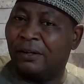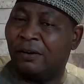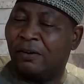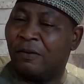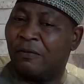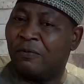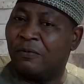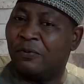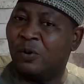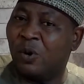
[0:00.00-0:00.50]

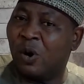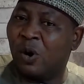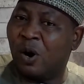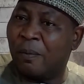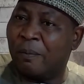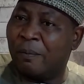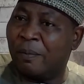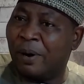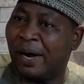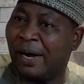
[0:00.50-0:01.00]
of your
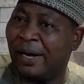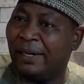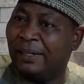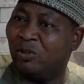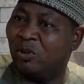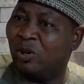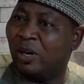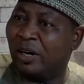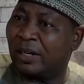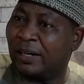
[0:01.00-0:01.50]

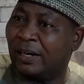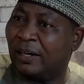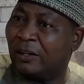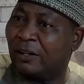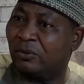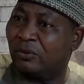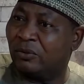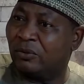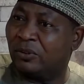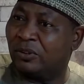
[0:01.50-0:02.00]
mind, your
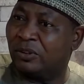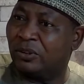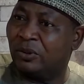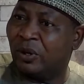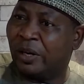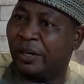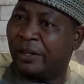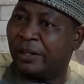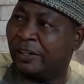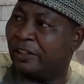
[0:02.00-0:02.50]
country,
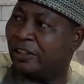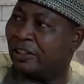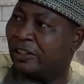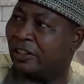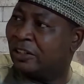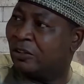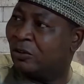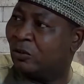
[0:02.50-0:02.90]
your nation,